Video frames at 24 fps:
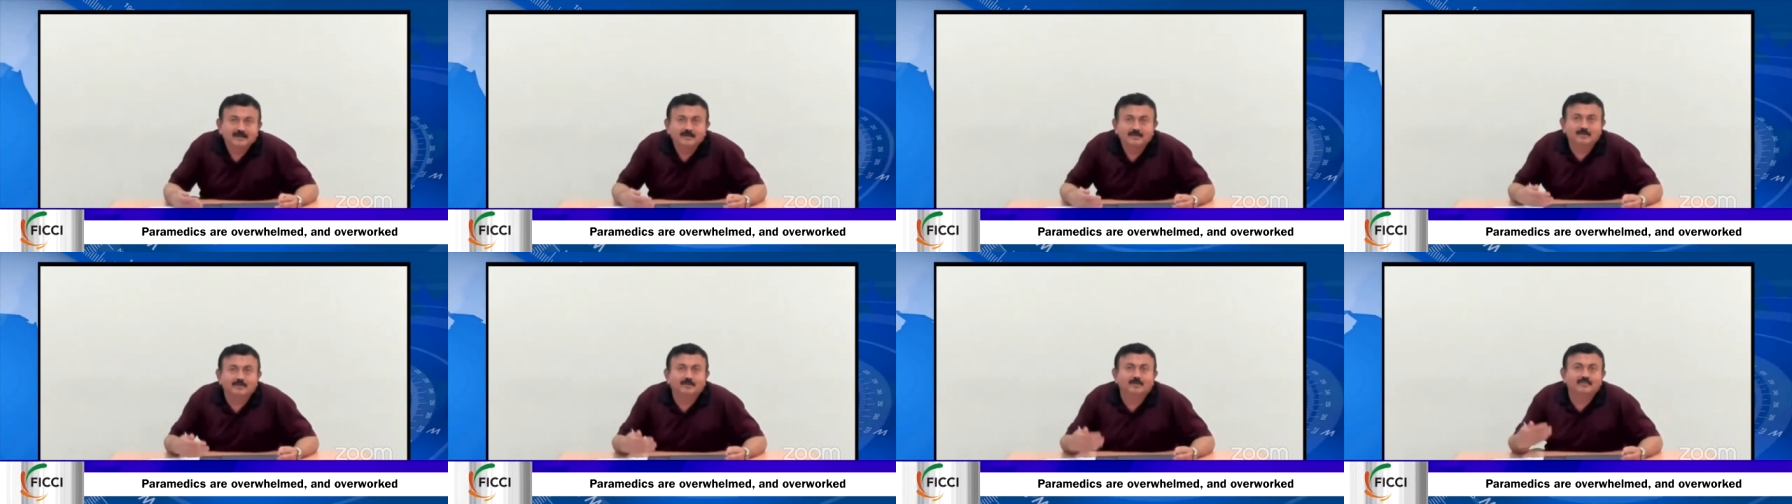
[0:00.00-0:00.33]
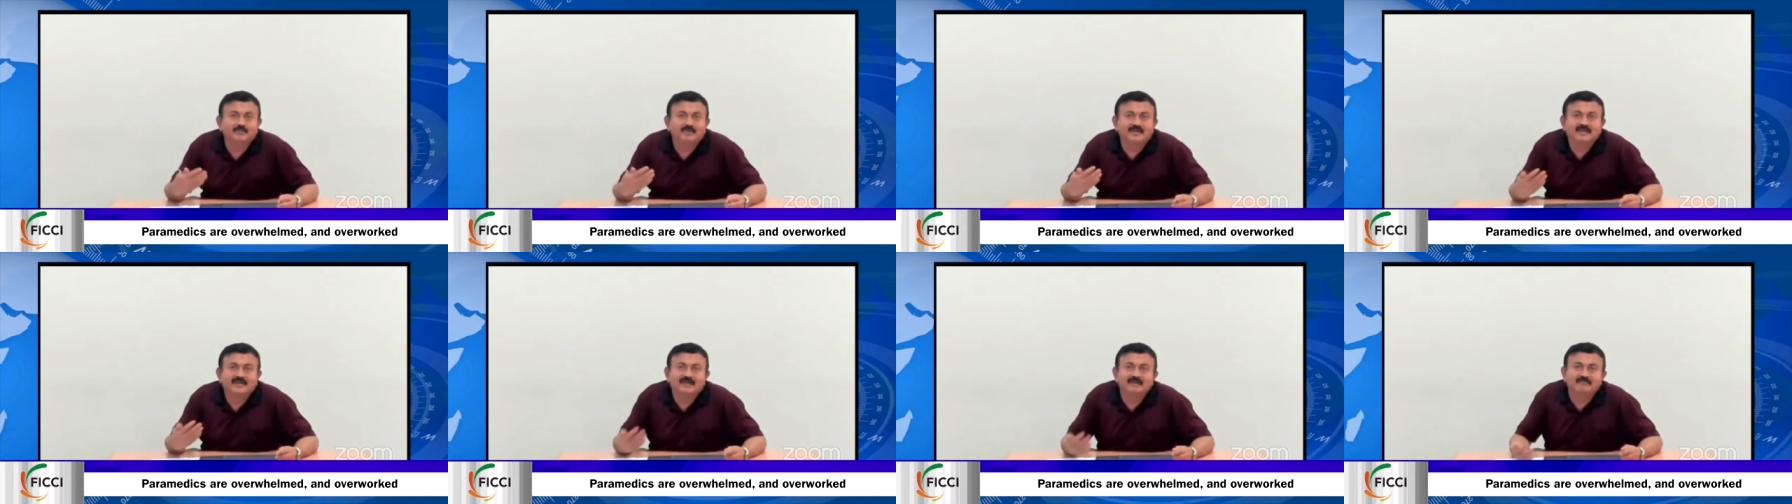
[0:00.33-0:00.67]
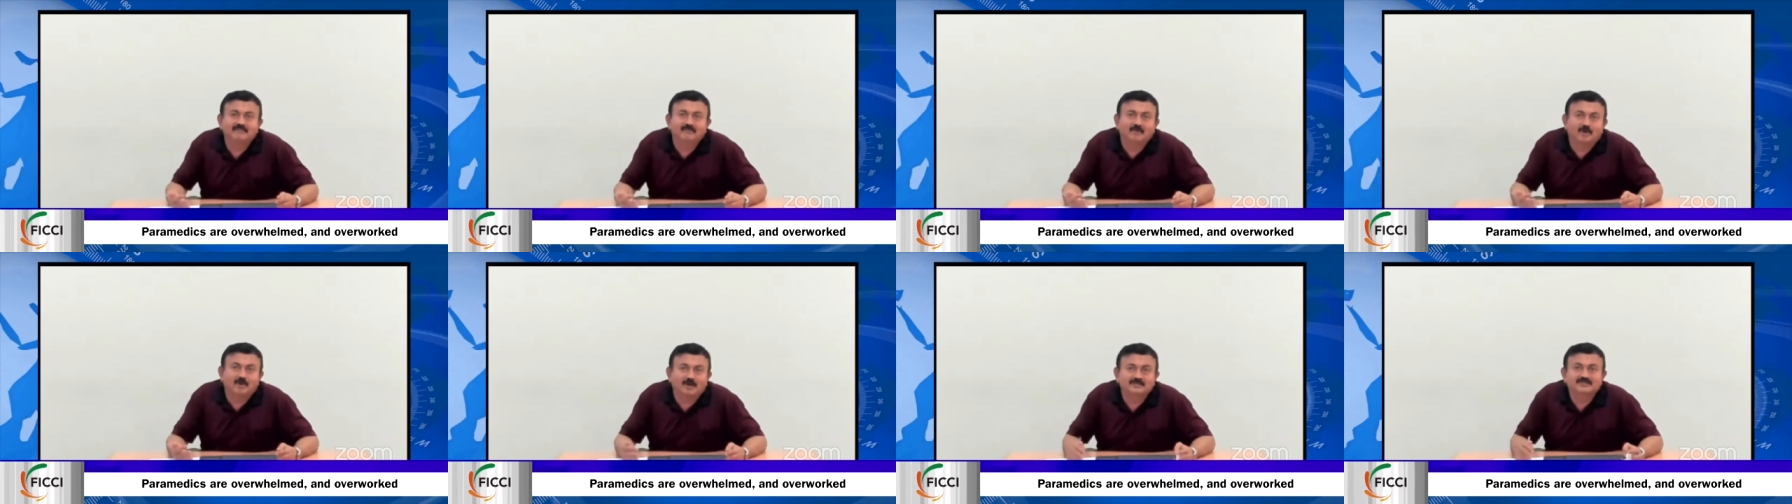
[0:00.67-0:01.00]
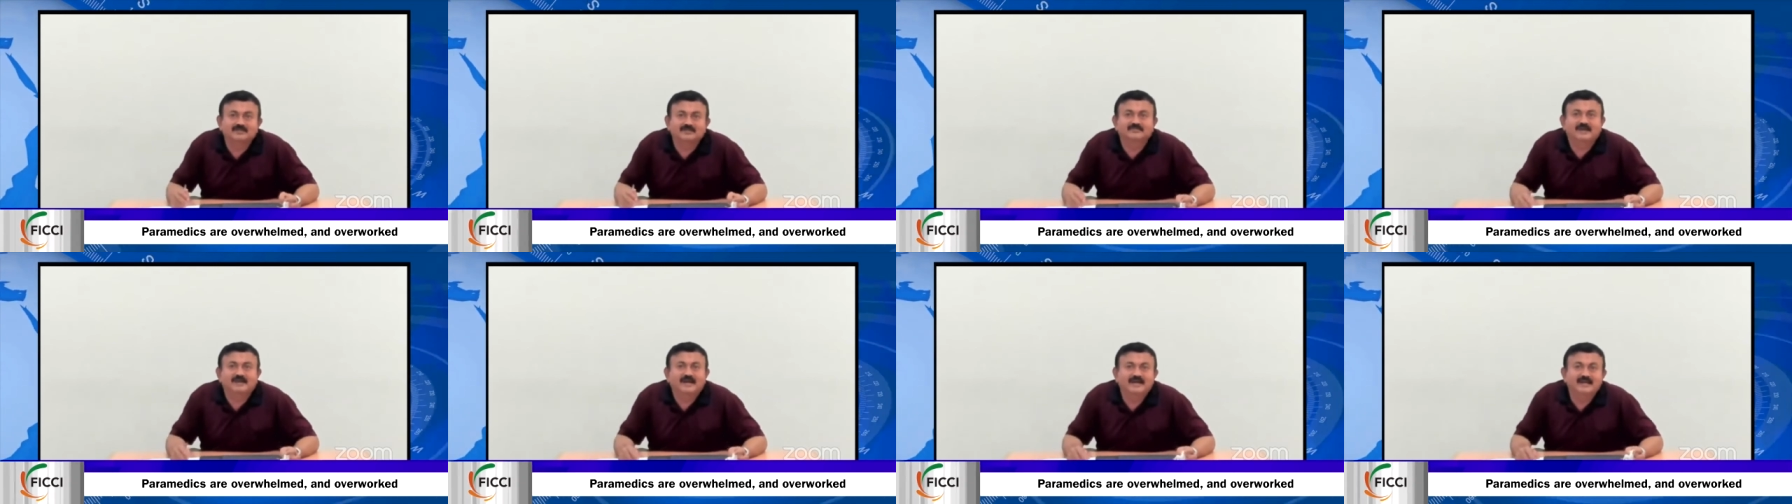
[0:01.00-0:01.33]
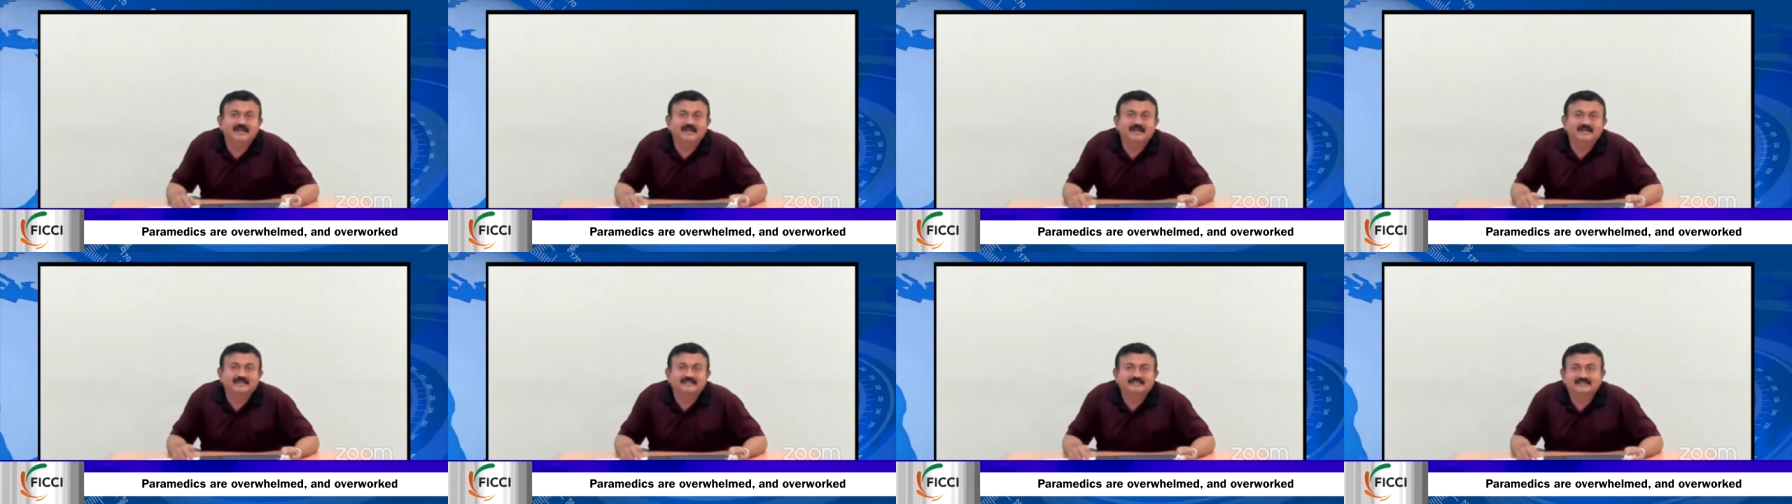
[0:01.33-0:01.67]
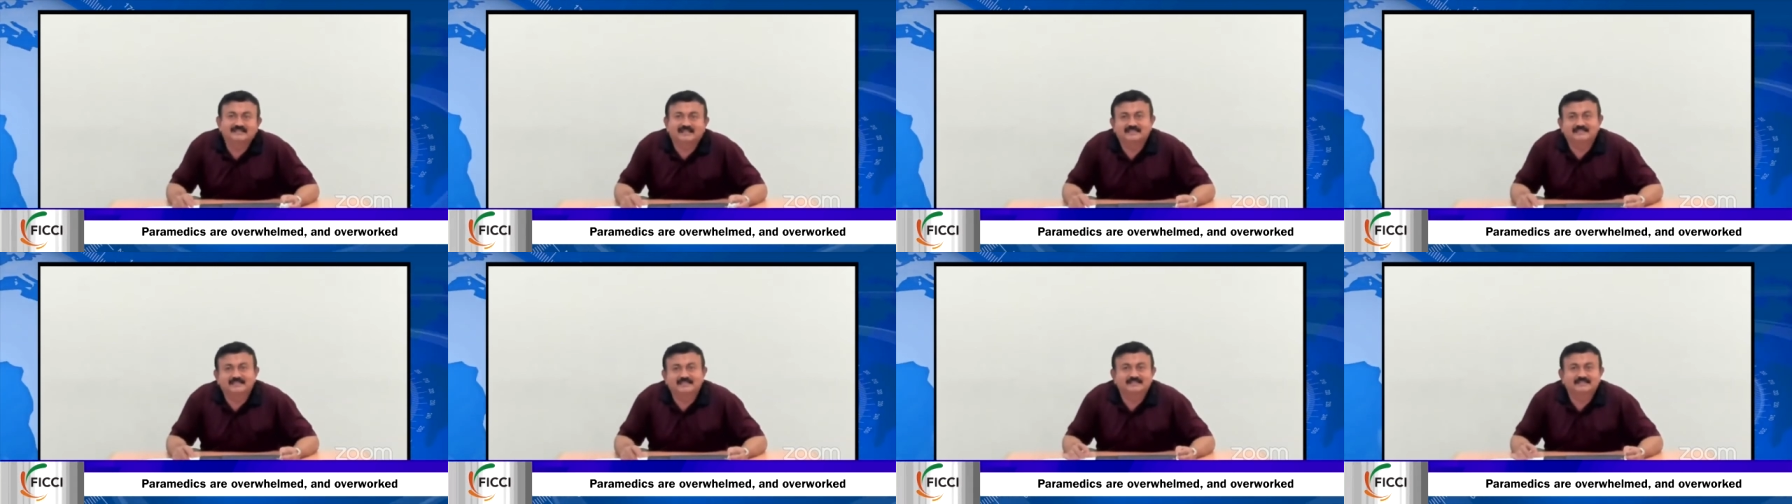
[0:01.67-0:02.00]
you know, we give lots of ideas,
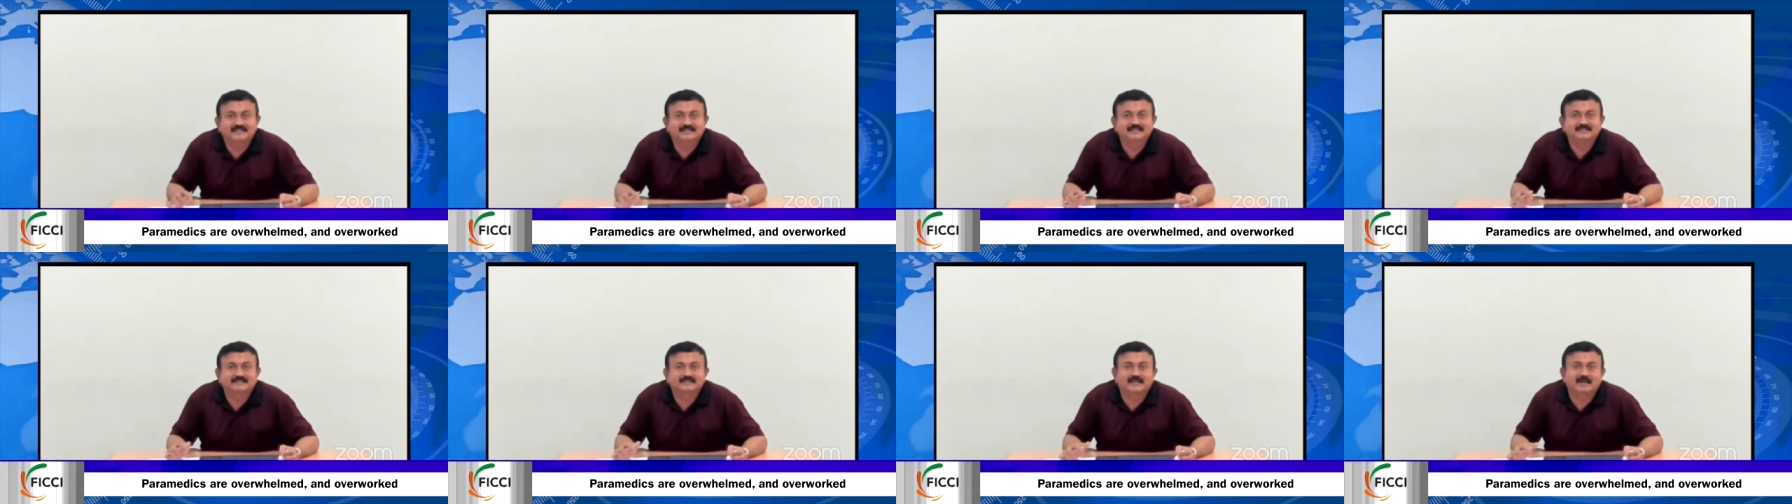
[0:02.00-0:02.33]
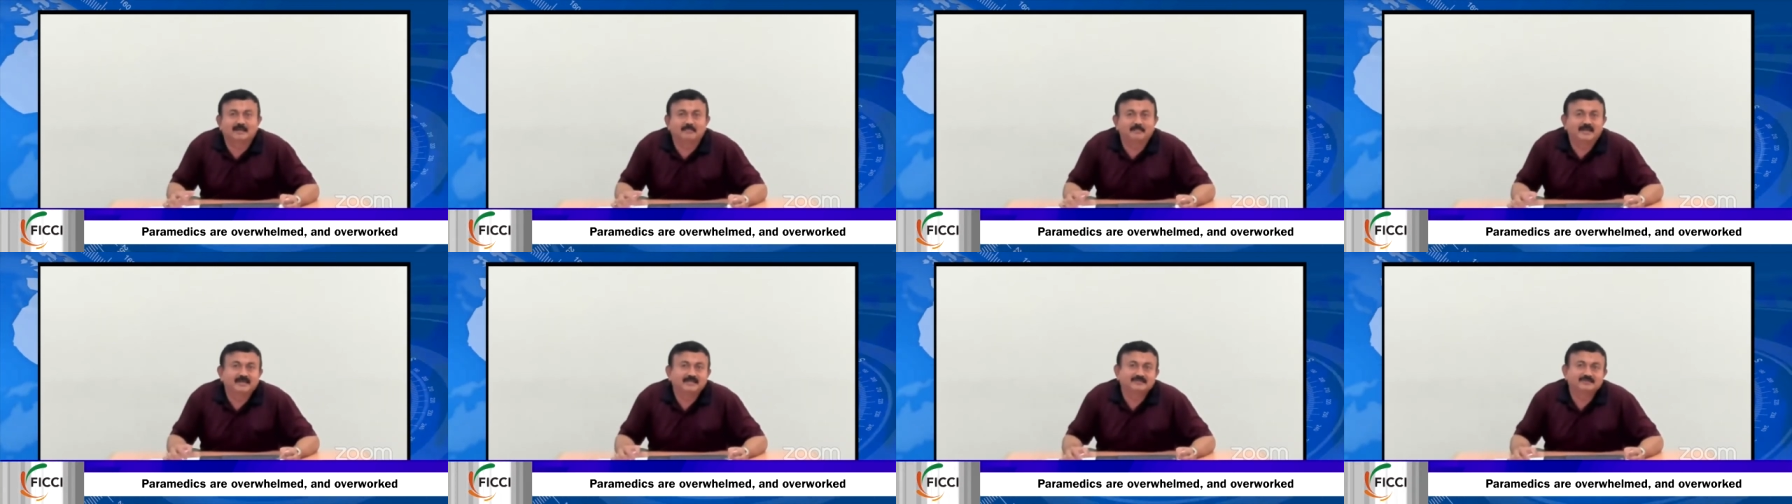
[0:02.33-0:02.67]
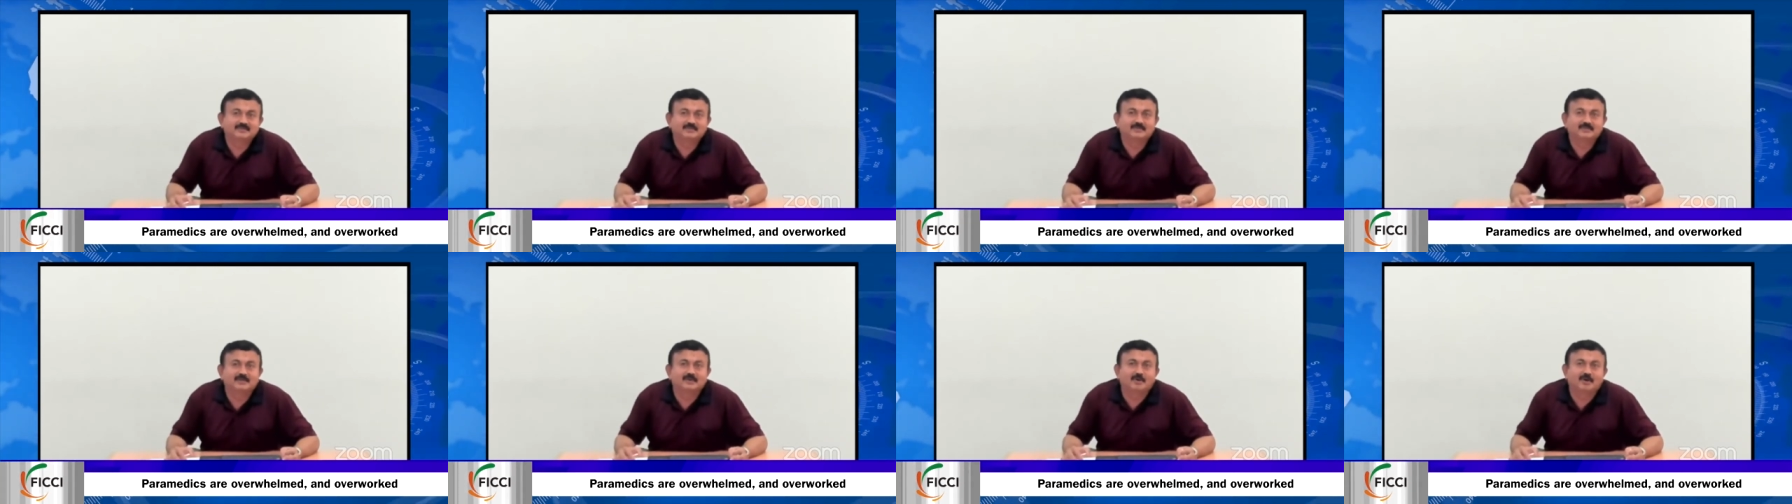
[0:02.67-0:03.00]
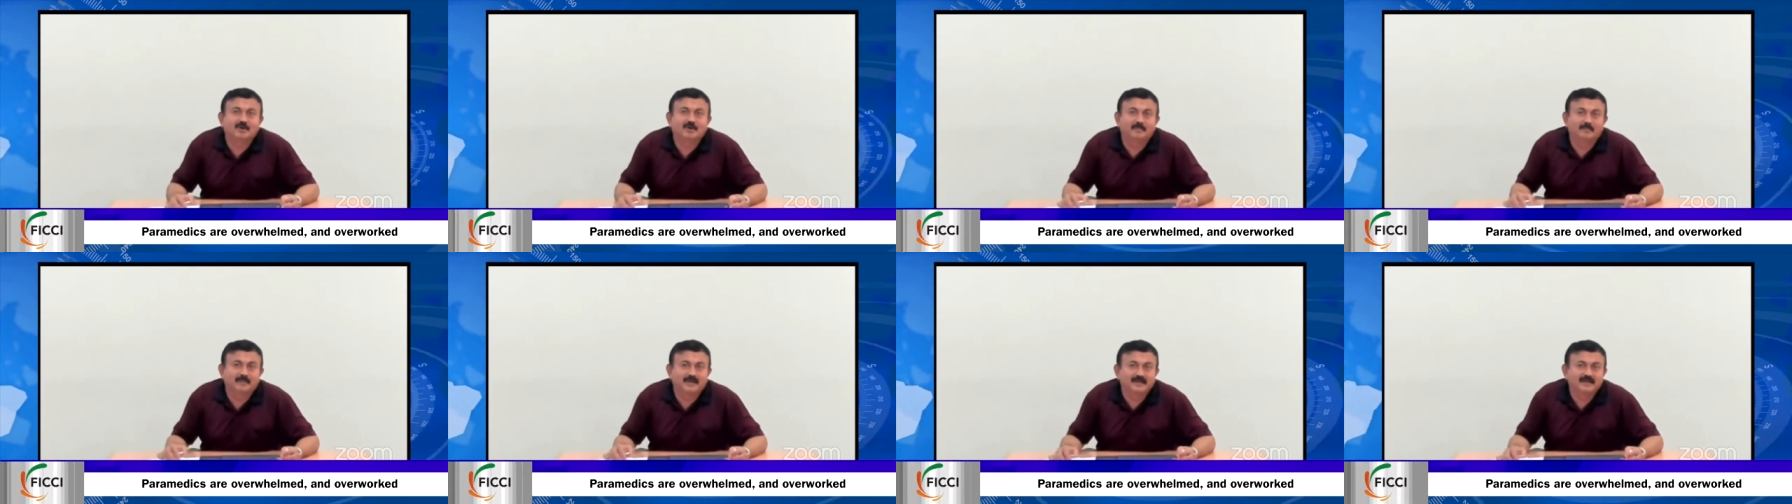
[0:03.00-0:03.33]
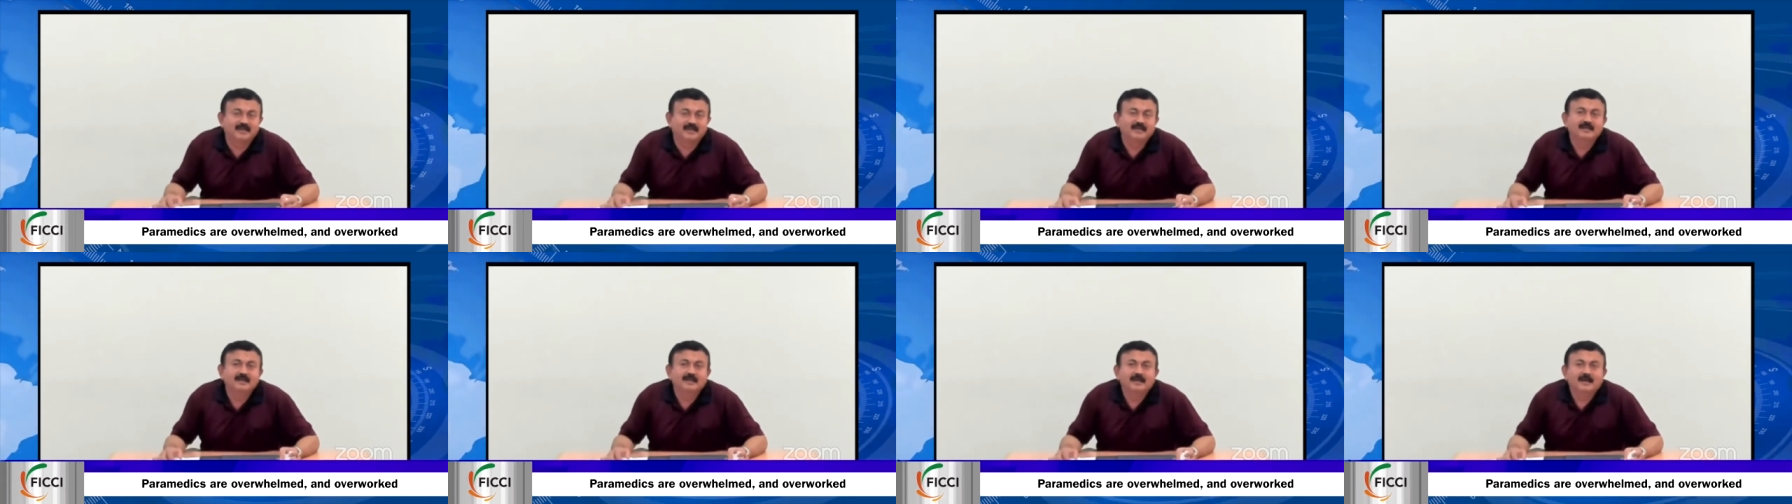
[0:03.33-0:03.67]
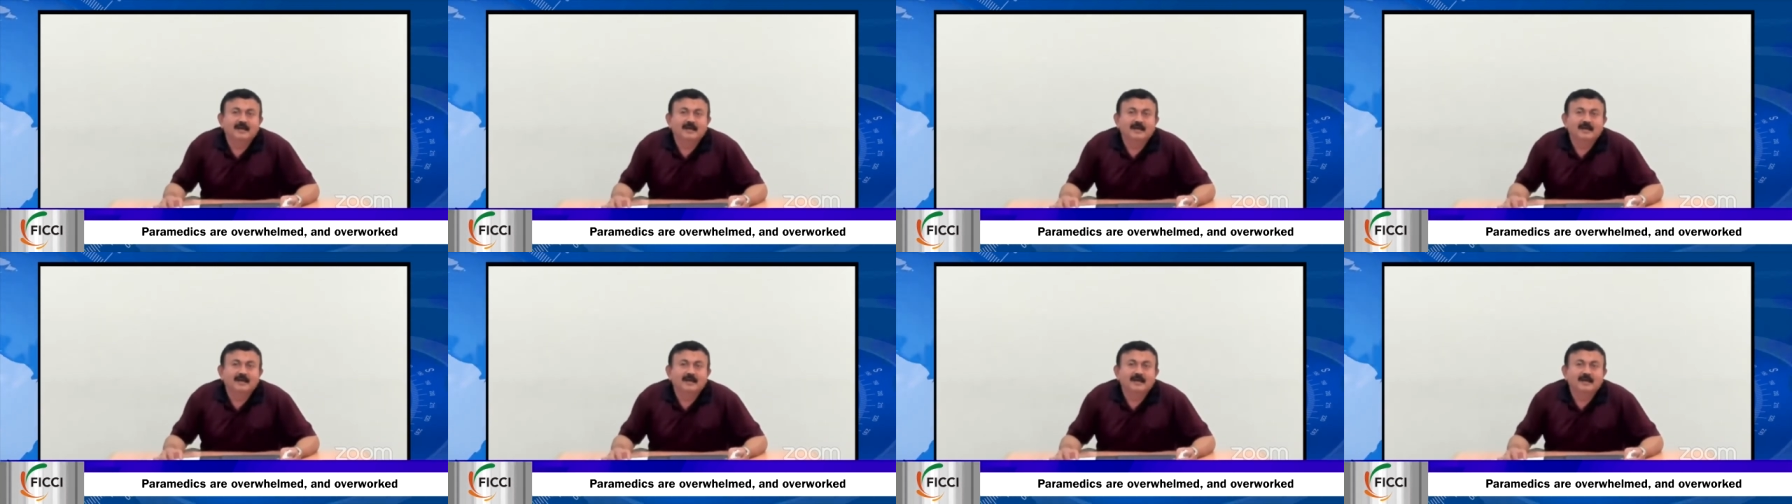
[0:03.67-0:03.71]
suggestions, comments to the government.